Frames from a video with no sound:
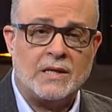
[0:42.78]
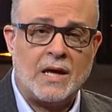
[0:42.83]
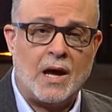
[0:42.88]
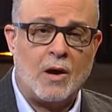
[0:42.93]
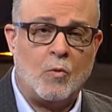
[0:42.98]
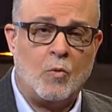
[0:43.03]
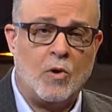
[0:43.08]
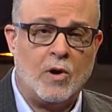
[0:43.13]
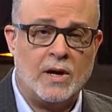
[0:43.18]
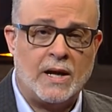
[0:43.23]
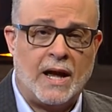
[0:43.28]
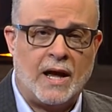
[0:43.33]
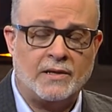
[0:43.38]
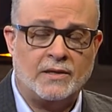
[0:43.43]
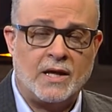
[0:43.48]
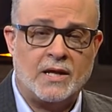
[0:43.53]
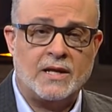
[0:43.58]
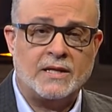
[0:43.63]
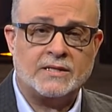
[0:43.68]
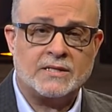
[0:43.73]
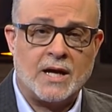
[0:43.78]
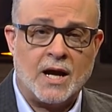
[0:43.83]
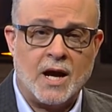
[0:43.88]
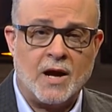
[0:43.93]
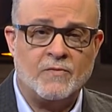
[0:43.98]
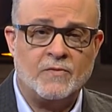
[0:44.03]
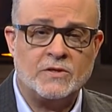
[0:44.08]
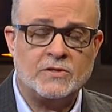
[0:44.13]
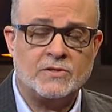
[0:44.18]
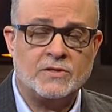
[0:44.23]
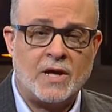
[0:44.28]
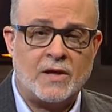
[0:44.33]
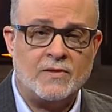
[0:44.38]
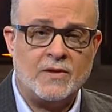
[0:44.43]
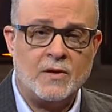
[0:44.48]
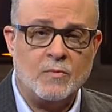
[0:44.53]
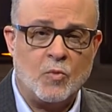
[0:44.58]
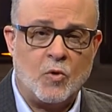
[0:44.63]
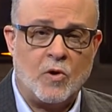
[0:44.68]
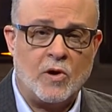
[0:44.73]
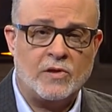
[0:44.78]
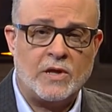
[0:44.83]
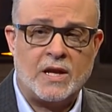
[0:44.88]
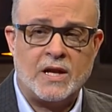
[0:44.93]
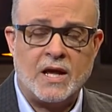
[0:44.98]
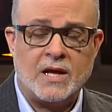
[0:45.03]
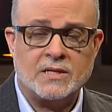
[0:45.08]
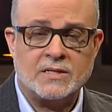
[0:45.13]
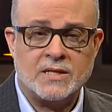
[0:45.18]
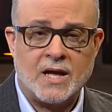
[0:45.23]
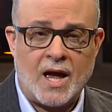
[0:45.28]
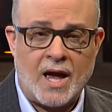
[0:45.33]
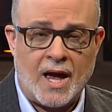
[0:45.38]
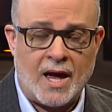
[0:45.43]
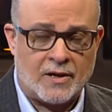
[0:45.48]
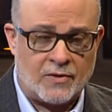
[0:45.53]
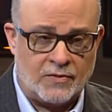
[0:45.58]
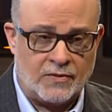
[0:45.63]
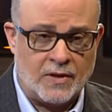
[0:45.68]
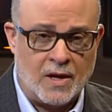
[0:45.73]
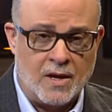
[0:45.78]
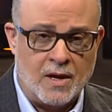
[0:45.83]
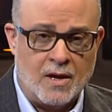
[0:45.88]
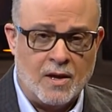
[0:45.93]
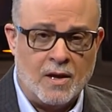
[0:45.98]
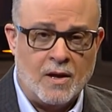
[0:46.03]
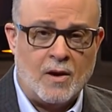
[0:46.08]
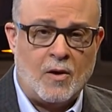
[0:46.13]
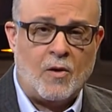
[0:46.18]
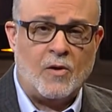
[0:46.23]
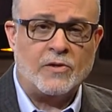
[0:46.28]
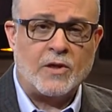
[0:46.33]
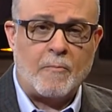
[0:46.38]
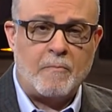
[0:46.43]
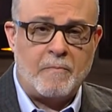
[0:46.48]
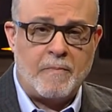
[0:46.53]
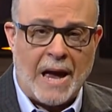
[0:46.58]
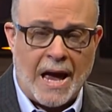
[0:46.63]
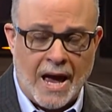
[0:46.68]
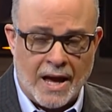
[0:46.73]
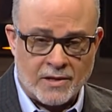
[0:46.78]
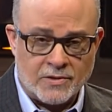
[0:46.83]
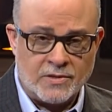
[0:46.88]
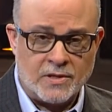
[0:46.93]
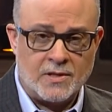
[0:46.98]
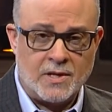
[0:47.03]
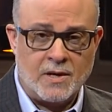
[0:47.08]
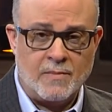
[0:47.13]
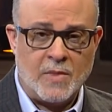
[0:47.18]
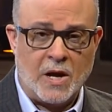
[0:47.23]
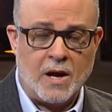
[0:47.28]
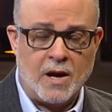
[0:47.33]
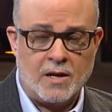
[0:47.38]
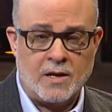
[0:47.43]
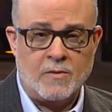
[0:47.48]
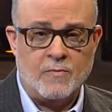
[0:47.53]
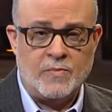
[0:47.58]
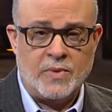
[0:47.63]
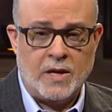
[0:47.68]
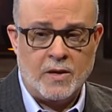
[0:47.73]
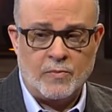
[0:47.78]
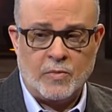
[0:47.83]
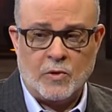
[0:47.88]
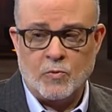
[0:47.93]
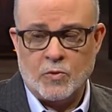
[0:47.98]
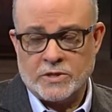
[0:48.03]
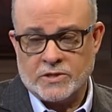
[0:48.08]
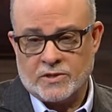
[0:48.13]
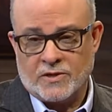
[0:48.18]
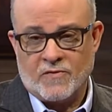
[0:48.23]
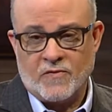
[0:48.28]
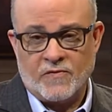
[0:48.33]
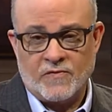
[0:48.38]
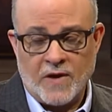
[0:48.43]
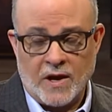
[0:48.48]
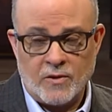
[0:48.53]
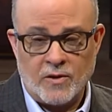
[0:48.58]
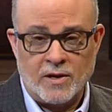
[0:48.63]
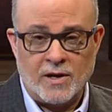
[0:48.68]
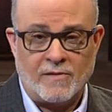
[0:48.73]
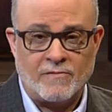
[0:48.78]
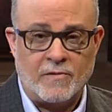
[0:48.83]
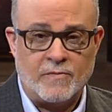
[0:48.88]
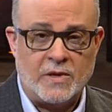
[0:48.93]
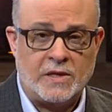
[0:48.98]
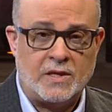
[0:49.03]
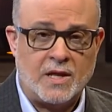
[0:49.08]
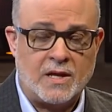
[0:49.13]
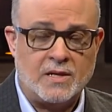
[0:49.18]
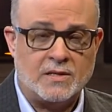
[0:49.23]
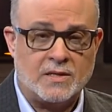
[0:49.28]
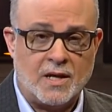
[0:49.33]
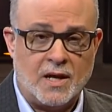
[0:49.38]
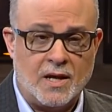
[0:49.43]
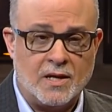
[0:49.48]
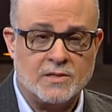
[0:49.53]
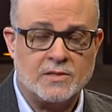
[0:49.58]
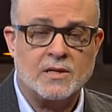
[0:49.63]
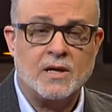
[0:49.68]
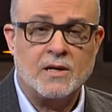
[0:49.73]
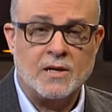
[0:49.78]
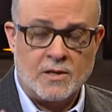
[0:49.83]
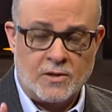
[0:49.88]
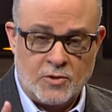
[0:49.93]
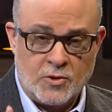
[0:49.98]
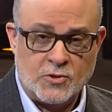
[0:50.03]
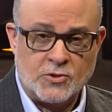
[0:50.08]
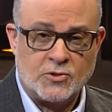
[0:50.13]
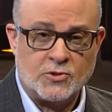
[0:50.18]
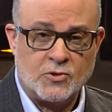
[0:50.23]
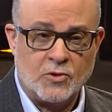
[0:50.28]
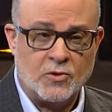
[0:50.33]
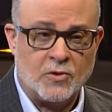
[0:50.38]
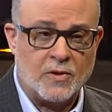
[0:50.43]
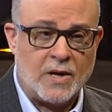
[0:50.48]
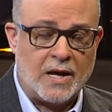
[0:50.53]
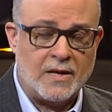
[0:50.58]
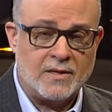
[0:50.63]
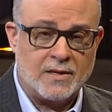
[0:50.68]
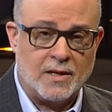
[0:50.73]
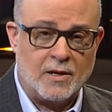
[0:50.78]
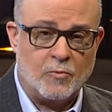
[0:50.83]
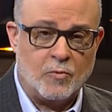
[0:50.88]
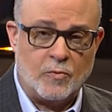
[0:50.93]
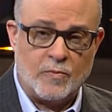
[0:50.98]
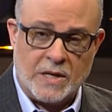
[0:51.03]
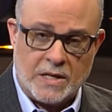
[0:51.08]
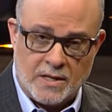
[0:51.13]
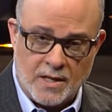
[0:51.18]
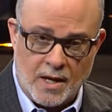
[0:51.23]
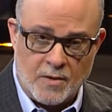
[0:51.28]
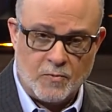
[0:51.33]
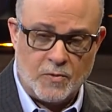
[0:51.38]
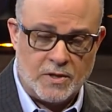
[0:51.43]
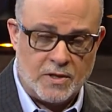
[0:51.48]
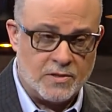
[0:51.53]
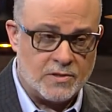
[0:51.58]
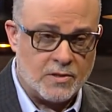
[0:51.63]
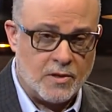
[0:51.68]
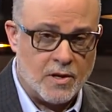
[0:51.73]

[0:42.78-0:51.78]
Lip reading: that word out that a tariff is nothing more than a tax on the backs of the American people, which the federal government then takes, the sooner I think we'll be done with this